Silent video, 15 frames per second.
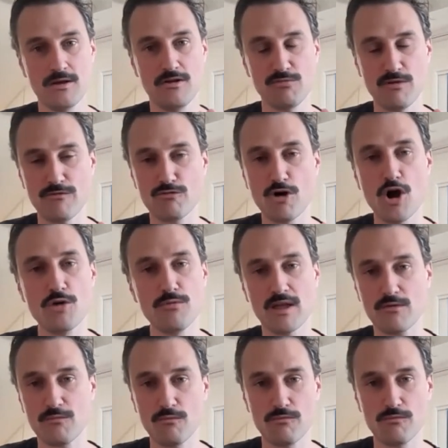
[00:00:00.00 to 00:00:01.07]
as we've grown,
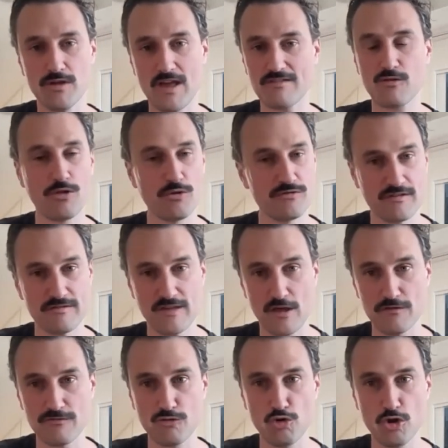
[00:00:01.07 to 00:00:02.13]
like, yes, Qwilr is a
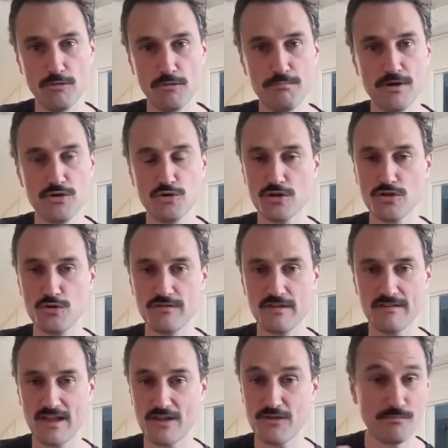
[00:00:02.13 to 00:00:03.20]
sales tool, but you can use
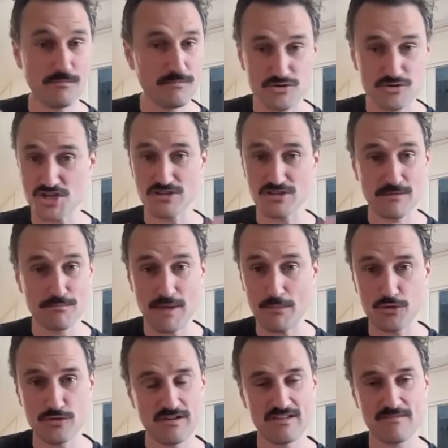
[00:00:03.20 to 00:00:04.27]
us, and traditionally
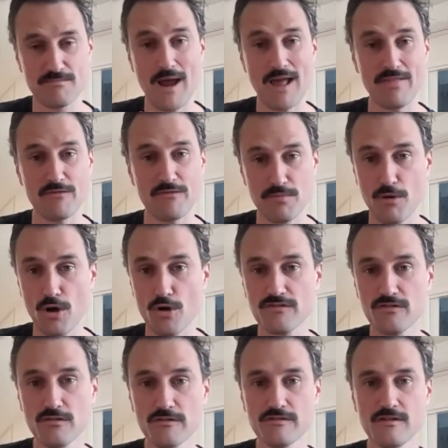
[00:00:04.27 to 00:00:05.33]
people use us mainly for
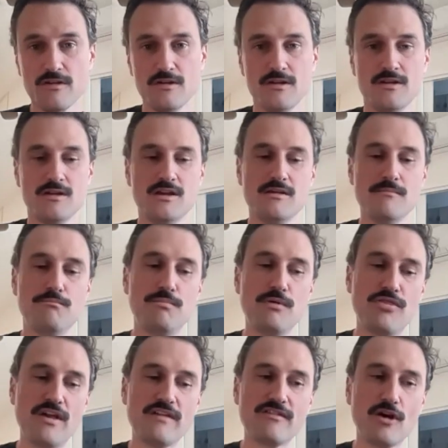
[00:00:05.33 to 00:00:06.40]
proposals.
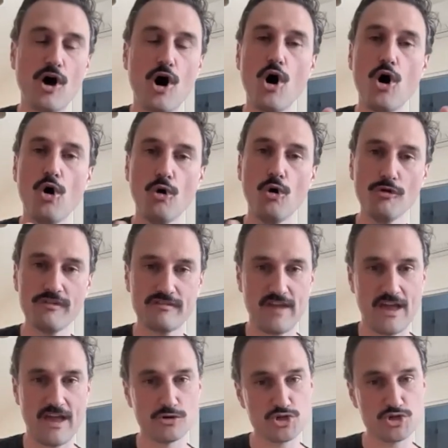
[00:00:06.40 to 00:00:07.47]
But there's a whole
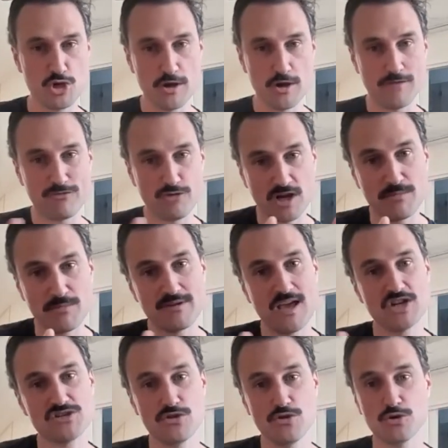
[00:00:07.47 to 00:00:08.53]
sales journey of
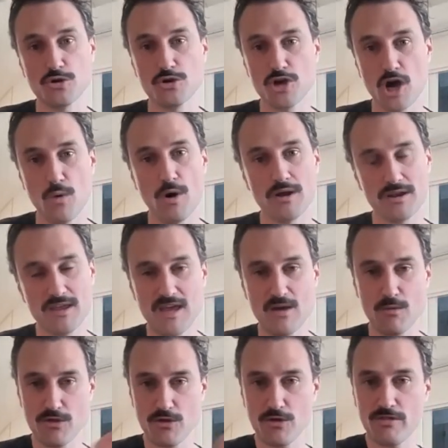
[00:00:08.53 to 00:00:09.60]
documentation that you can go on
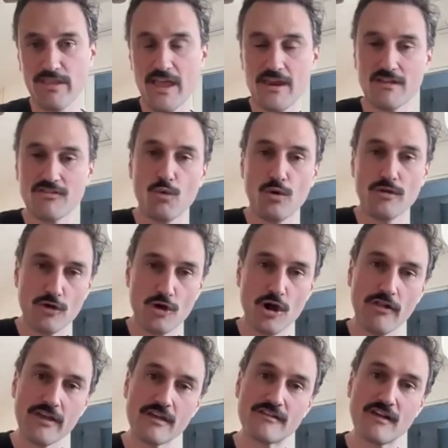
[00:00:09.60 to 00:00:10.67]
here, whether you're leaning towards
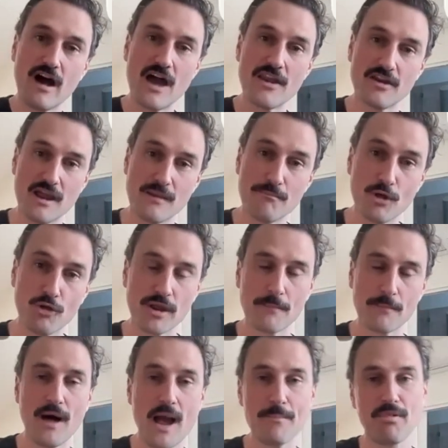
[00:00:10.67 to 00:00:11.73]
earlier side and
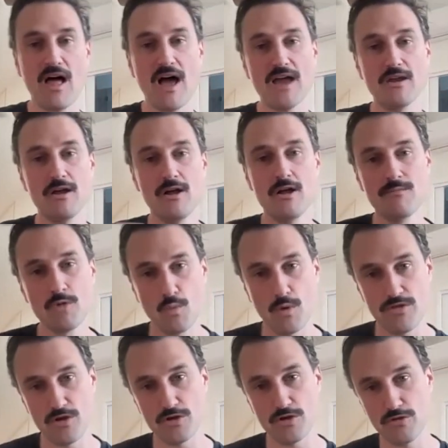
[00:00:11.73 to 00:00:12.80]
building pipeline, or
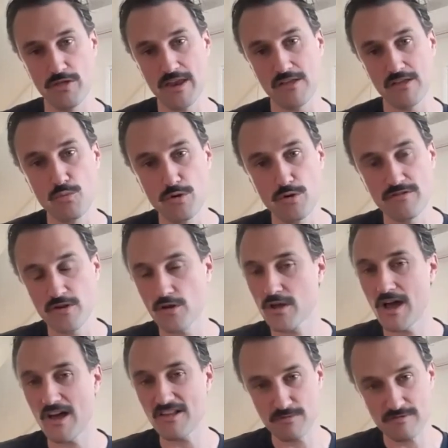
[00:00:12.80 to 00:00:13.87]
whether you're leaning towards
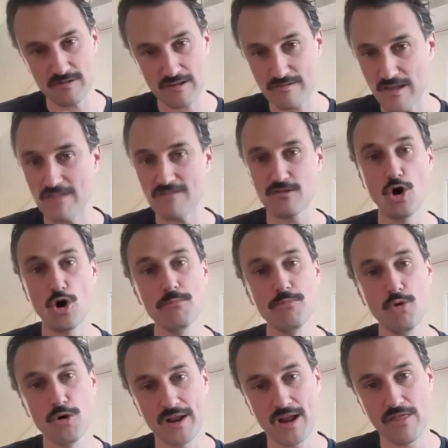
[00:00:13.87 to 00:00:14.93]
customer success and
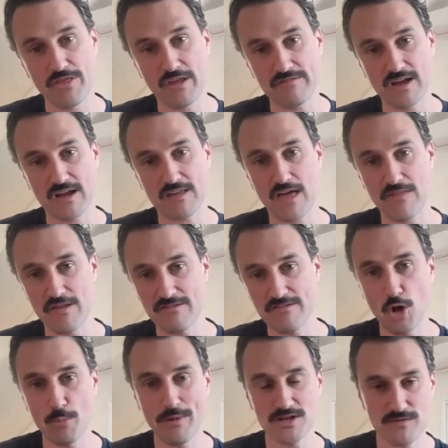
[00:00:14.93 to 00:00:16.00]
onboarding and things like that. And there's a
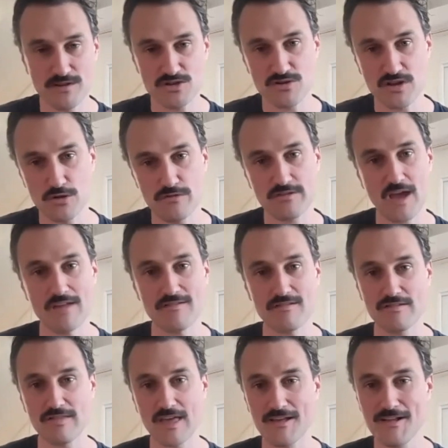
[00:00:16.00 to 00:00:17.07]
whole bunch of interesting use
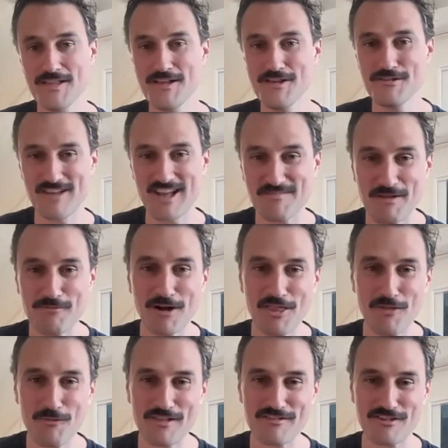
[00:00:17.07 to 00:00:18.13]
cases there. So that's been one
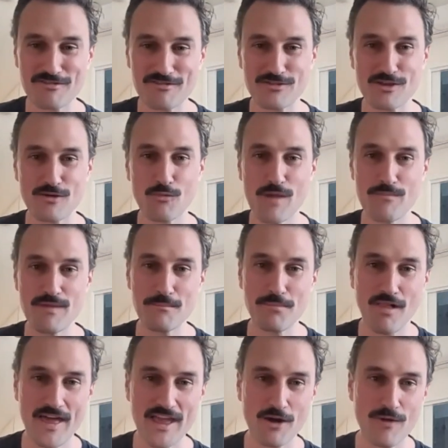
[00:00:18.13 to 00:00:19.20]
of the ones that we've been
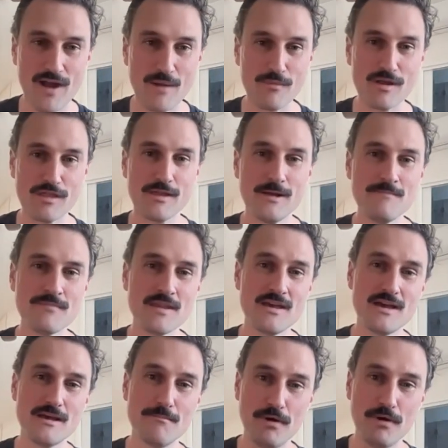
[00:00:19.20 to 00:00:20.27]
playing around with.
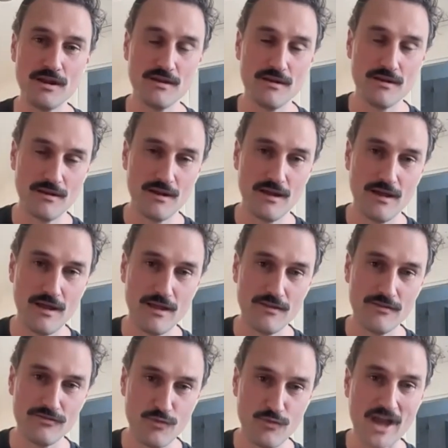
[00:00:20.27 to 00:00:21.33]
But
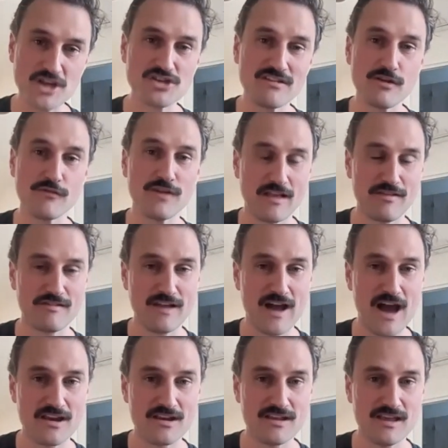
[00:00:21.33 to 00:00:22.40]
to actually sort of get
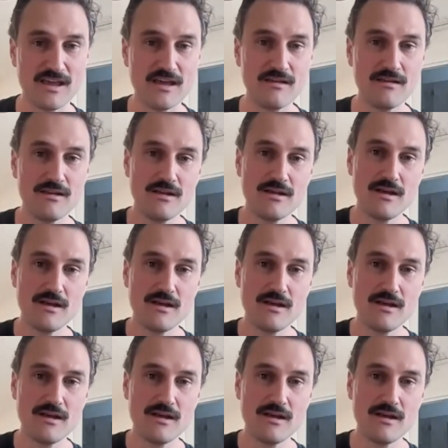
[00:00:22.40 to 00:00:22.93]
started here,